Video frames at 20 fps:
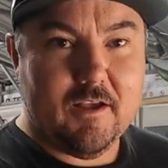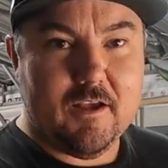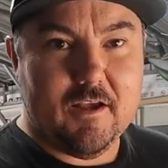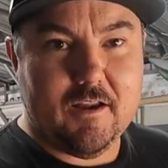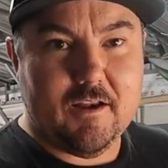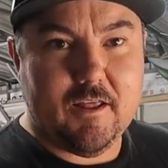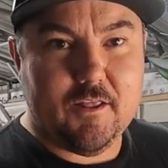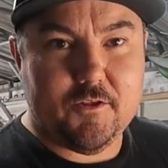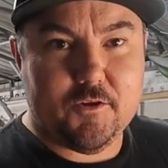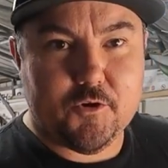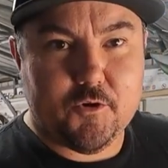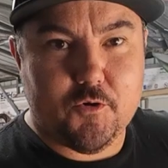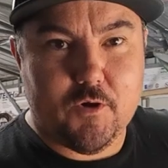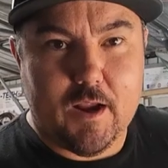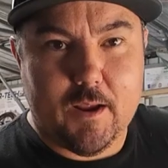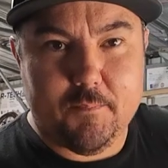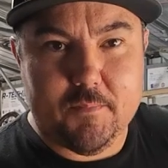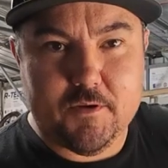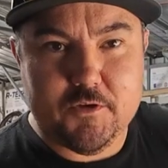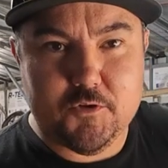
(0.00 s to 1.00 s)
Another
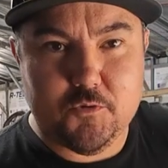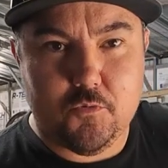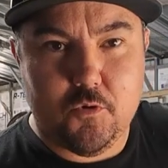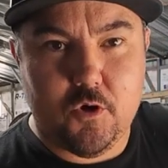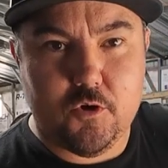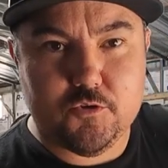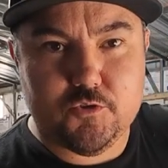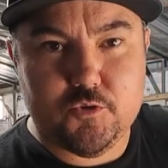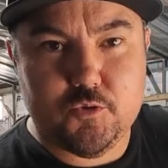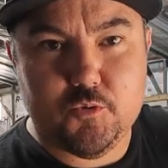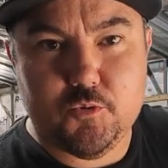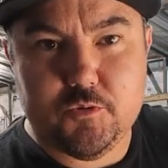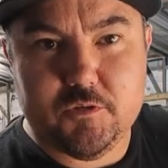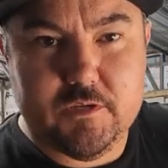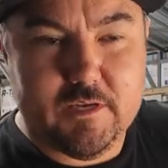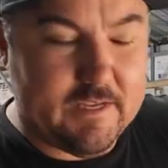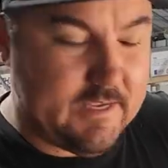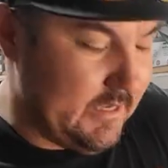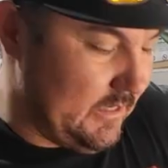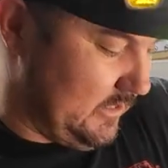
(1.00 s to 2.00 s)
crappy DEWALT tool
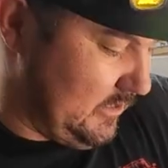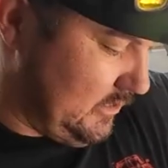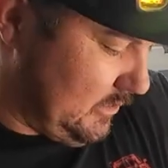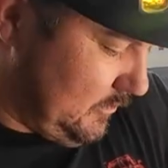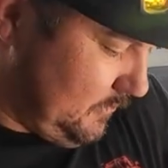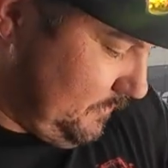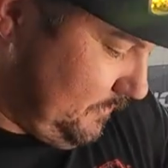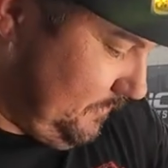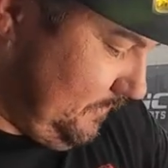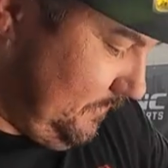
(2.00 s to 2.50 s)
it is.